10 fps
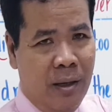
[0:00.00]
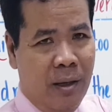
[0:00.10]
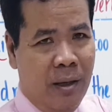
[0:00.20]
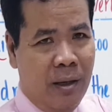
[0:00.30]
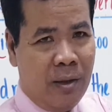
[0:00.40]

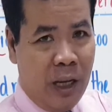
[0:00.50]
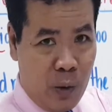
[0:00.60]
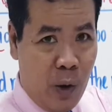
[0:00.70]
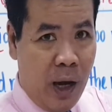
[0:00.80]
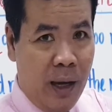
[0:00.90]
That's
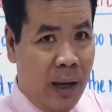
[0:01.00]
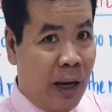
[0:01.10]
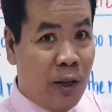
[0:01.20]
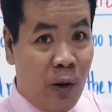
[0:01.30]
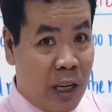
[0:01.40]
why I
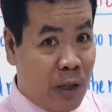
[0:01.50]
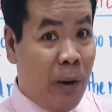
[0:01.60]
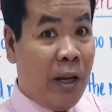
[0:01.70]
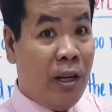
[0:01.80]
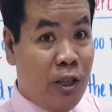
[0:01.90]
don't
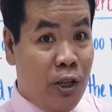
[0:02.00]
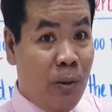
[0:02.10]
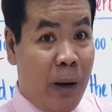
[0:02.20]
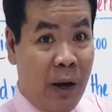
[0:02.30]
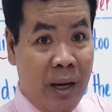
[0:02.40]
explain it to you
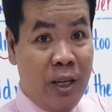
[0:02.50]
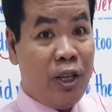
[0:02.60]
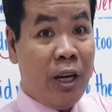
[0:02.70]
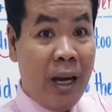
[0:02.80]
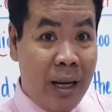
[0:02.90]
about he, she,
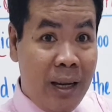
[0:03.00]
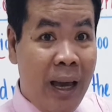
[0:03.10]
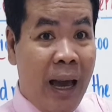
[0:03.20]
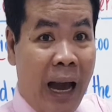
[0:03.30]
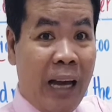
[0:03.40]
it,
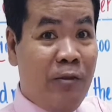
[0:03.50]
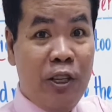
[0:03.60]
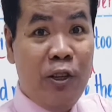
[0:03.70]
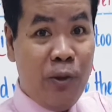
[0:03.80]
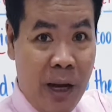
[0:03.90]
I, we,
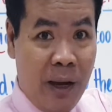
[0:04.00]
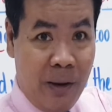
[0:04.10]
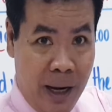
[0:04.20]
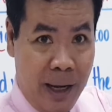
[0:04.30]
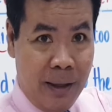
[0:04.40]
you, they,
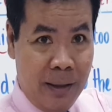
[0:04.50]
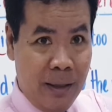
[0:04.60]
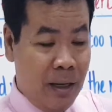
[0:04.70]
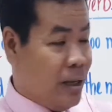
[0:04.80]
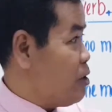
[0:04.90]
right?
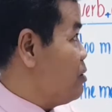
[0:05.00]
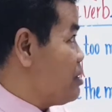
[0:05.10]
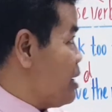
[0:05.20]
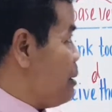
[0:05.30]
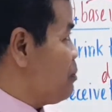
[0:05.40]
So the
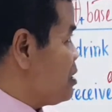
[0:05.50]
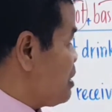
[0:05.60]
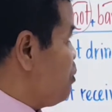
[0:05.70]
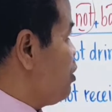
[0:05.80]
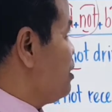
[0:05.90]
same
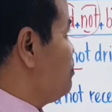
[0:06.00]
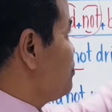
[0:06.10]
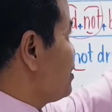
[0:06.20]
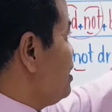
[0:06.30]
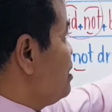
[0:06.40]
one.
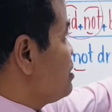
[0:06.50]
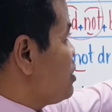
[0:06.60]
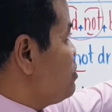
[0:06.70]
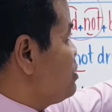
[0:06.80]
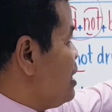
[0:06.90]

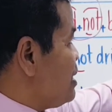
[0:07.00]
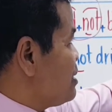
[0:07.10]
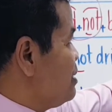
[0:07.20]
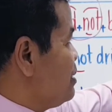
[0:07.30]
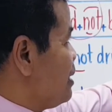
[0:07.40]
So
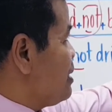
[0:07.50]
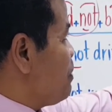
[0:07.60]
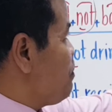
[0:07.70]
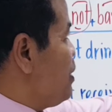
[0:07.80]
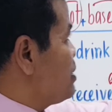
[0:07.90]
did and then
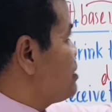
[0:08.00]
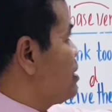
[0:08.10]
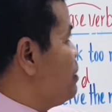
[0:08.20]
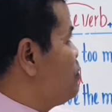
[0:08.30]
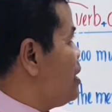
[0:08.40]
plus
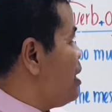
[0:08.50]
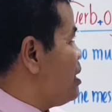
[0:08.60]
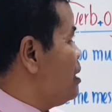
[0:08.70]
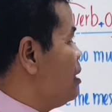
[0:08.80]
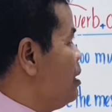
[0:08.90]

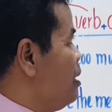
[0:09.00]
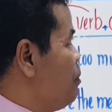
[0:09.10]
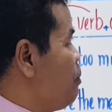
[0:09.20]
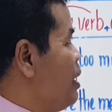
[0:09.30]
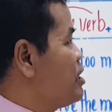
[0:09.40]
subject
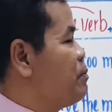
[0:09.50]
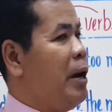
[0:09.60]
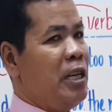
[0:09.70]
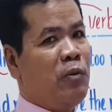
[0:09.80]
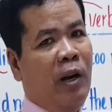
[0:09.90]
plus
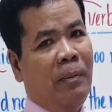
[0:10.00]
base verb.